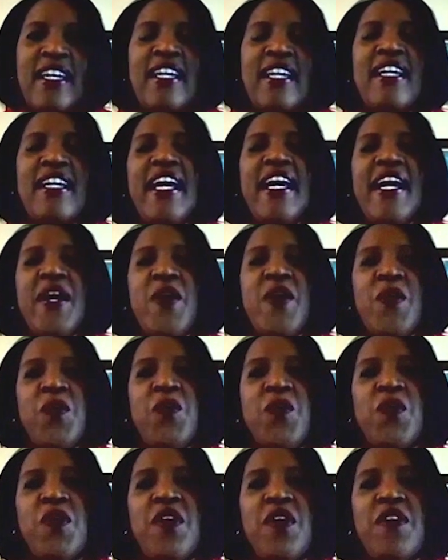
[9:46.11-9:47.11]
Now,
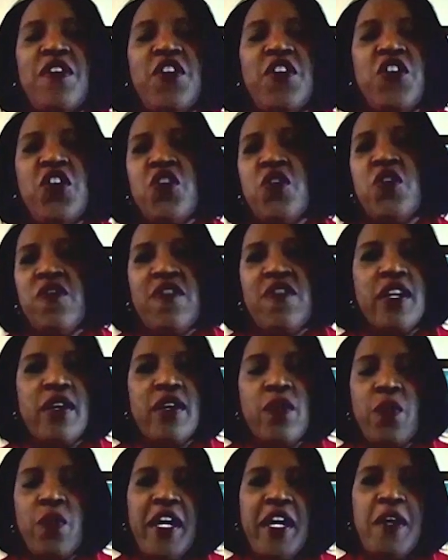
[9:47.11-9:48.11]
you
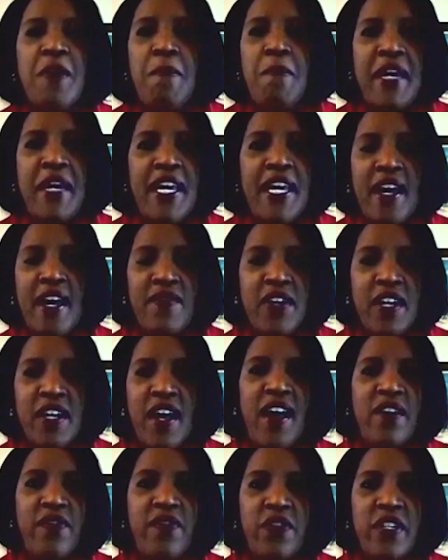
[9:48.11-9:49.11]
very well may have a
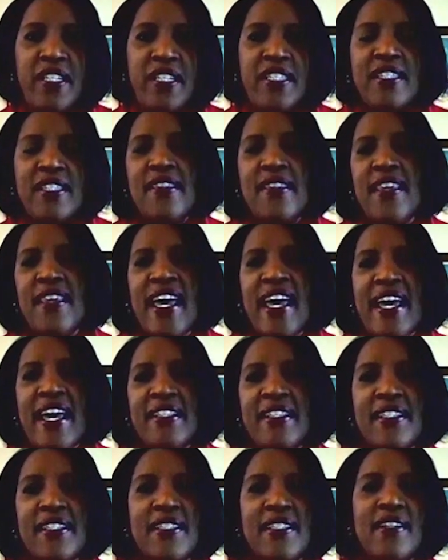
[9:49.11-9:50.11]
conference that